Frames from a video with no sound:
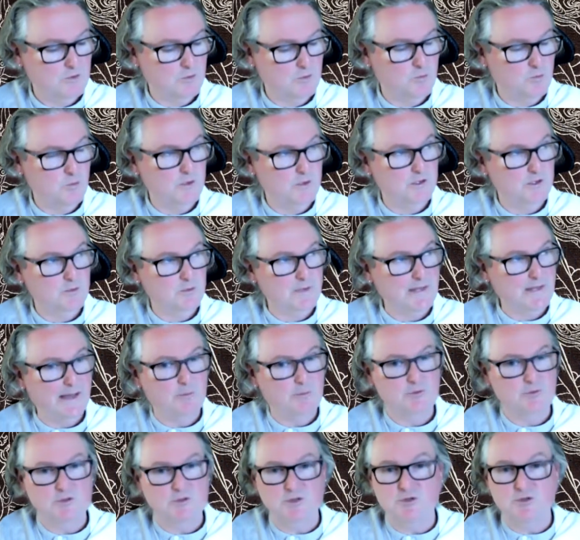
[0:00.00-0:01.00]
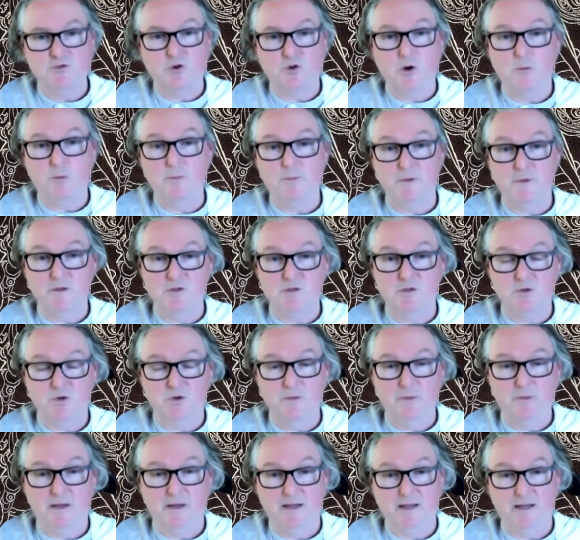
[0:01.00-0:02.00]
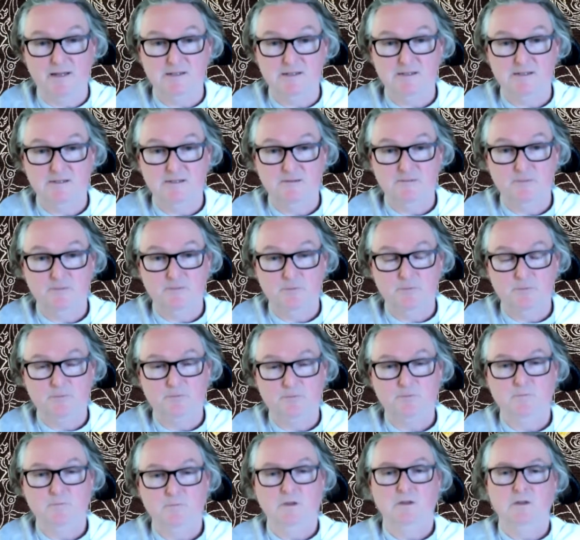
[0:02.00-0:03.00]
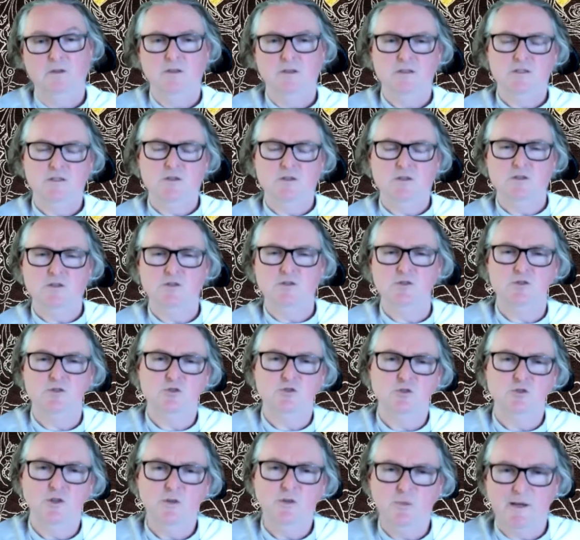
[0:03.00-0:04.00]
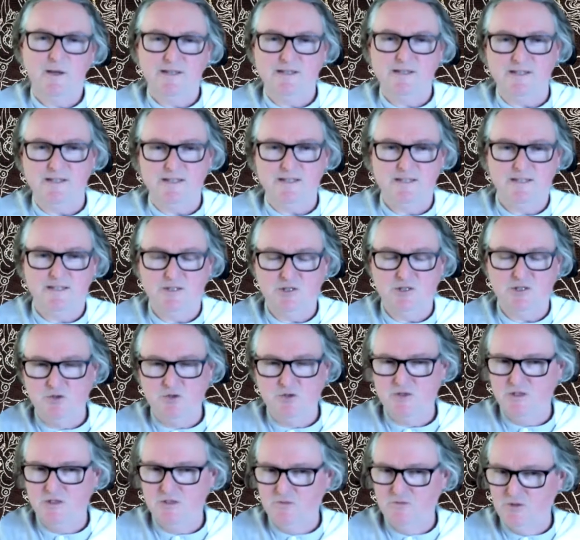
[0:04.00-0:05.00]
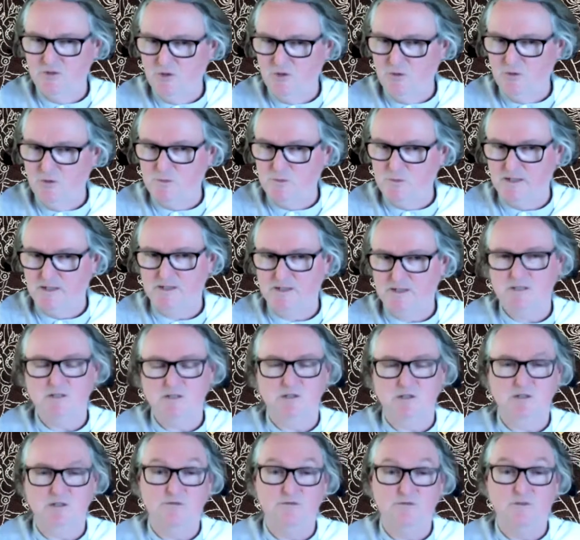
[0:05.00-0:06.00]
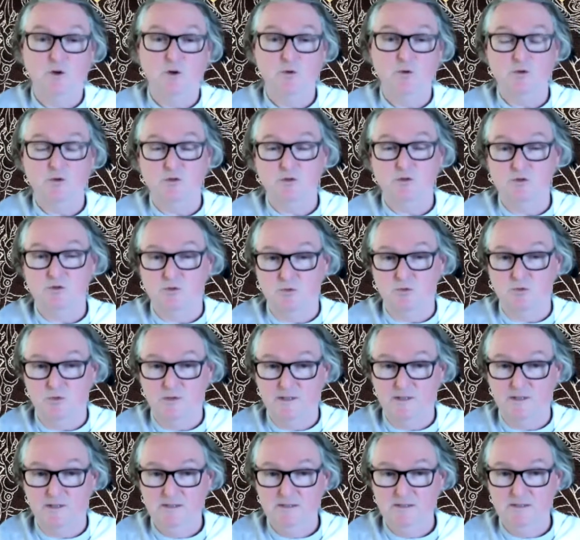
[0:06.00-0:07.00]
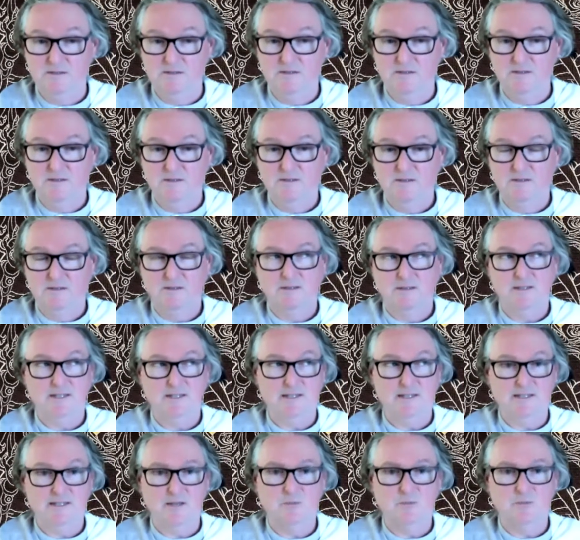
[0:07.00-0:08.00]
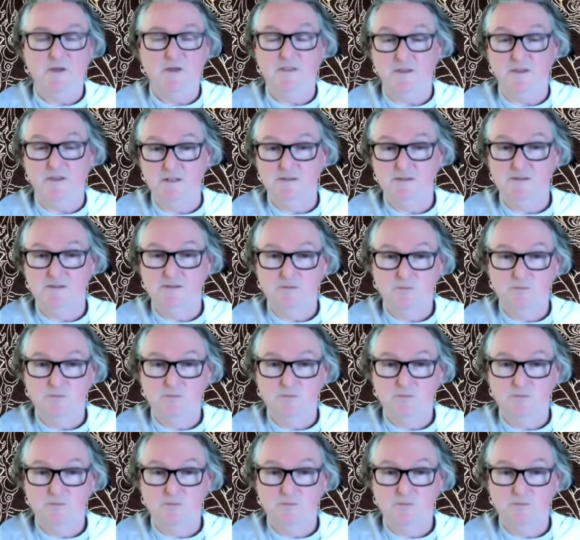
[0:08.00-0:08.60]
will be able to drop the joy part. So the joy practice, the choosing of an object to evoke joy, is a method.